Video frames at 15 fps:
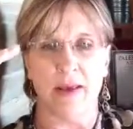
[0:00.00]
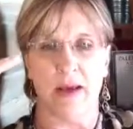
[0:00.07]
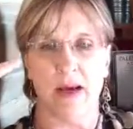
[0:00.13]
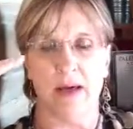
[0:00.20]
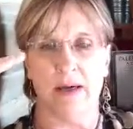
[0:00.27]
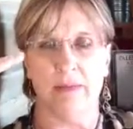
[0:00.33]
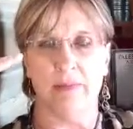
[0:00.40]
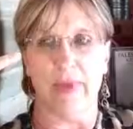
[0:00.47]

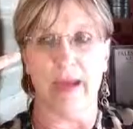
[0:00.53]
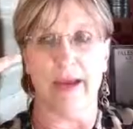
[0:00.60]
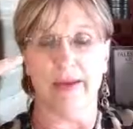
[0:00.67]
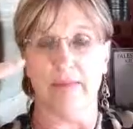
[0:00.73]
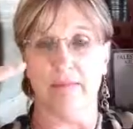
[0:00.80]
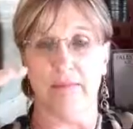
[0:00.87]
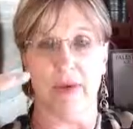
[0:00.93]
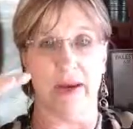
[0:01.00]
And
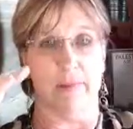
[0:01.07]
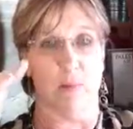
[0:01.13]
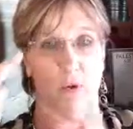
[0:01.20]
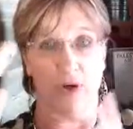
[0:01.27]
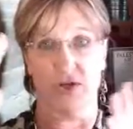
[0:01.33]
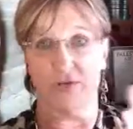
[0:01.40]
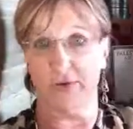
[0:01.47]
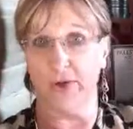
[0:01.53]
it
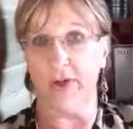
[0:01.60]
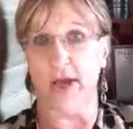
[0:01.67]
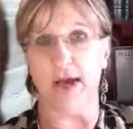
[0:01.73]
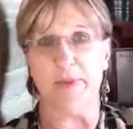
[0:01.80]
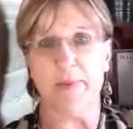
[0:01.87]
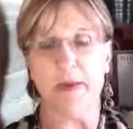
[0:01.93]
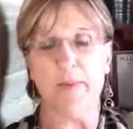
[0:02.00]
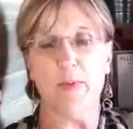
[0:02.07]
works for a lot
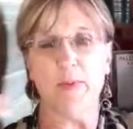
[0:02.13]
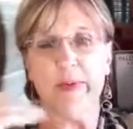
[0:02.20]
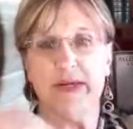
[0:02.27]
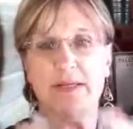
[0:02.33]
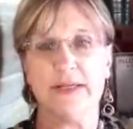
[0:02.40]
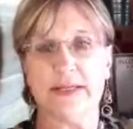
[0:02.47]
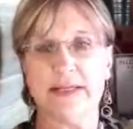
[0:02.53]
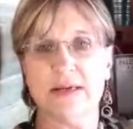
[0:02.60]
of people, but
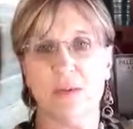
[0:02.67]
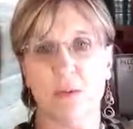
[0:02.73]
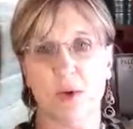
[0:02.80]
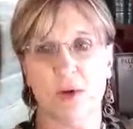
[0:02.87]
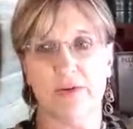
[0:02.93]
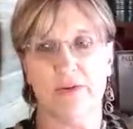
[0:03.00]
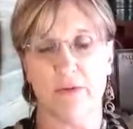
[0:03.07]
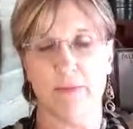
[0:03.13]
it doesn't
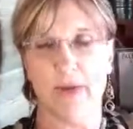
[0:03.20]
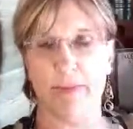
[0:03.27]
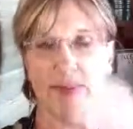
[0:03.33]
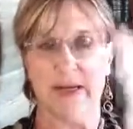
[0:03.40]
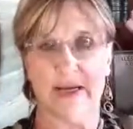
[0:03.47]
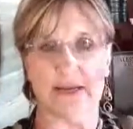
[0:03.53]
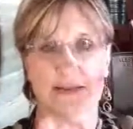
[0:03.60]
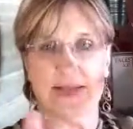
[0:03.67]
work for me
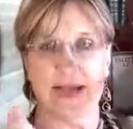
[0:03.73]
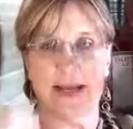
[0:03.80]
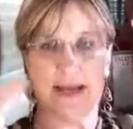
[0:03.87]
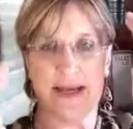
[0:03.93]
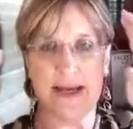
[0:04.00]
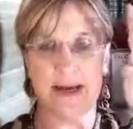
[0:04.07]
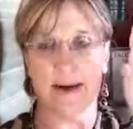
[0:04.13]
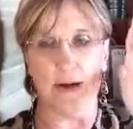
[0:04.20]
because,
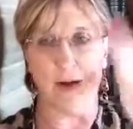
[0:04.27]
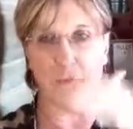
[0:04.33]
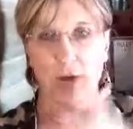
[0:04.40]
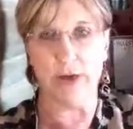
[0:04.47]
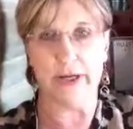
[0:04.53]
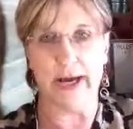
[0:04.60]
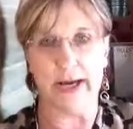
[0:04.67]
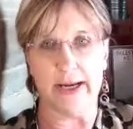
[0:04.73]
again, I'll
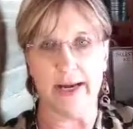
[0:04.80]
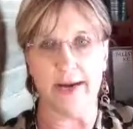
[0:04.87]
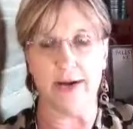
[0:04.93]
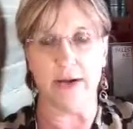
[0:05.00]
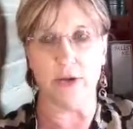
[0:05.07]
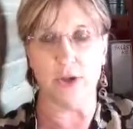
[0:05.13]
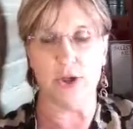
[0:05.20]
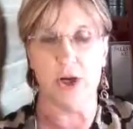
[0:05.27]
look at it and
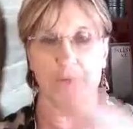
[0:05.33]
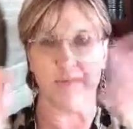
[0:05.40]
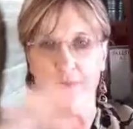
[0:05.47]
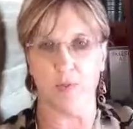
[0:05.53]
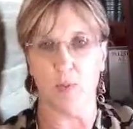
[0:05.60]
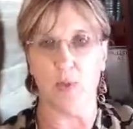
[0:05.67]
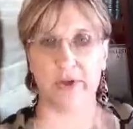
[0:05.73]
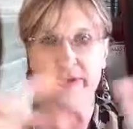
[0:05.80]
I'll jump
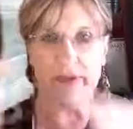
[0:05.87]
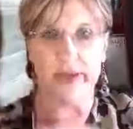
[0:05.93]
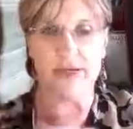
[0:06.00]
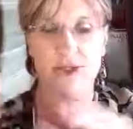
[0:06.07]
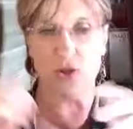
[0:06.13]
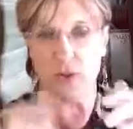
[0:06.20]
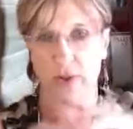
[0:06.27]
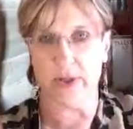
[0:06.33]
from one thing
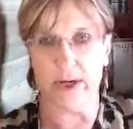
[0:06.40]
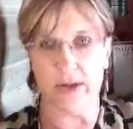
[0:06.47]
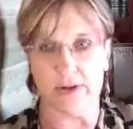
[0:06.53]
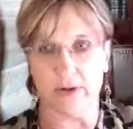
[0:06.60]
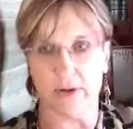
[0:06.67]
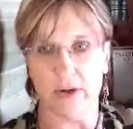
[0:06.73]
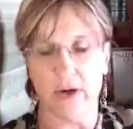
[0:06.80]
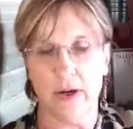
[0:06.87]
to
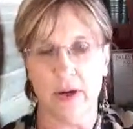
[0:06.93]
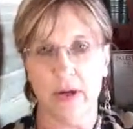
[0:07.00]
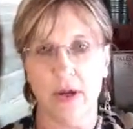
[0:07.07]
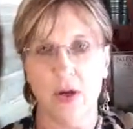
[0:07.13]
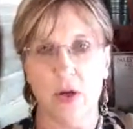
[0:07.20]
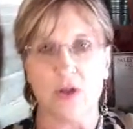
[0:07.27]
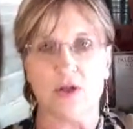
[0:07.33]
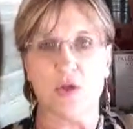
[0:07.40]
another.
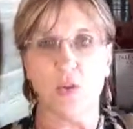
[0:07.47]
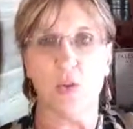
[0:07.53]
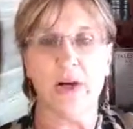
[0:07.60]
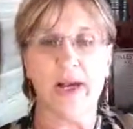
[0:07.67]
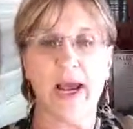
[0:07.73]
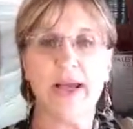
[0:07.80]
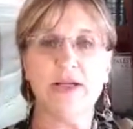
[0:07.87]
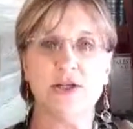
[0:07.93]
So what
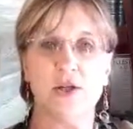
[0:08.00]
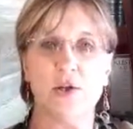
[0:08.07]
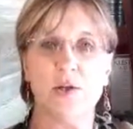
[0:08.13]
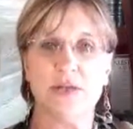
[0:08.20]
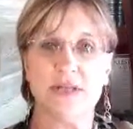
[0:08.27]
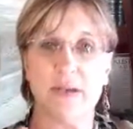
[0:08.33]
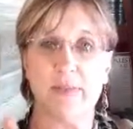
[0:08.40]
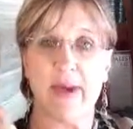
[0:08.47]
I do
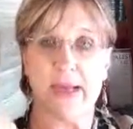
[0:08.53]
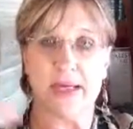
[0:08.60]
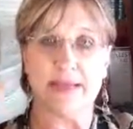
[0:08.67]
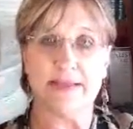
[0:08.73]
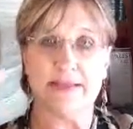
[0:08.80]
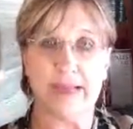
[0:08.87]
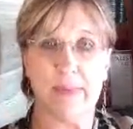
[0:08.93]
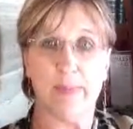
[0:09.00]
is I make a
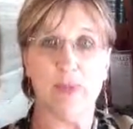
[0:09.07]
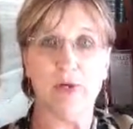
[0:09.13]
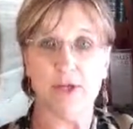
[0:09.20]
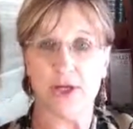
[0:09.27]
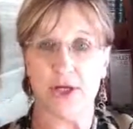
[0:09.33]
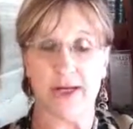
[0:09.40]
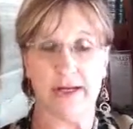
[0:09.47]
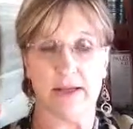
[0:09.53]
separate
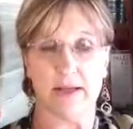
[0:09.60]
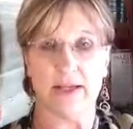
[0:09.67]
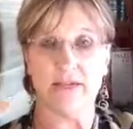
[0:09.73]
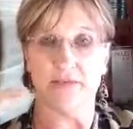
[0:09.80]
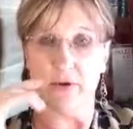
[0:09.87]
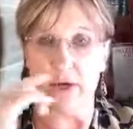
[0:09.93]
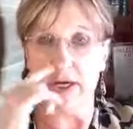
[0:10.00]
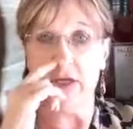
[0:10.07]
checklist
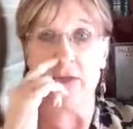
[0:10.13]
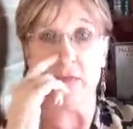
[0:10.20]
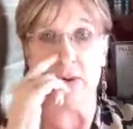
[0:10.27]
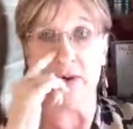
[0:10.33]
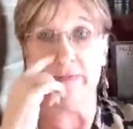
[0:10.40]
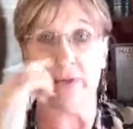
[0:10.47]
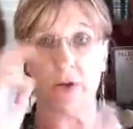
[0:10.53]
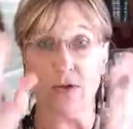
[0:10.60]
for each one
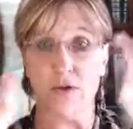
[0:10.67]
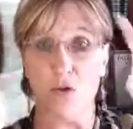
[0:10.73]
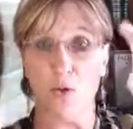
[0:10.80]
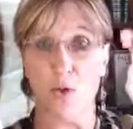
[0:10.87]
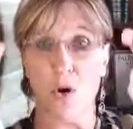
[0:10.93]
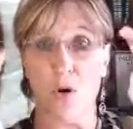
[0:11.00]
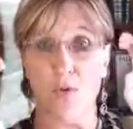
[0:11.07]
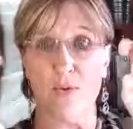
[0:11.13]
of those,
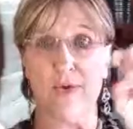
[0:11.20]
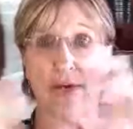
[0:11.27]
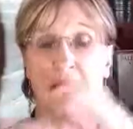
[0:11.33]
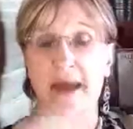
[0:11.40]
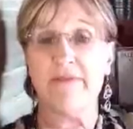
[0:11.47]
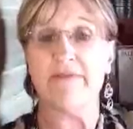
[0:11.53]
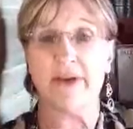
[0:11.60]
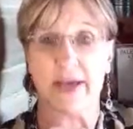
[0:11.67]
quote,
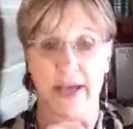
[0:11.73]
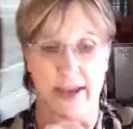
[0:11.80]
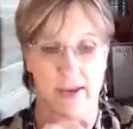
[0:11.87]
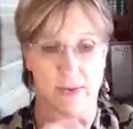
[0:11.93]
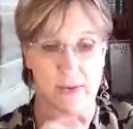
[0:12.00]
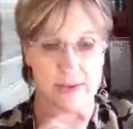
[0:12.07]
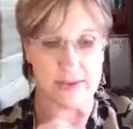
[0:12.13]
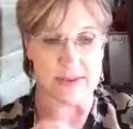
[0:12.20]
life
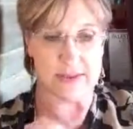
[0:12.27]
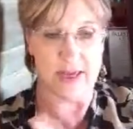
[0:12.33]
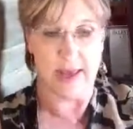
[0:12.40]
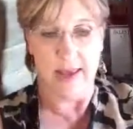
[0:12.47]
accounts.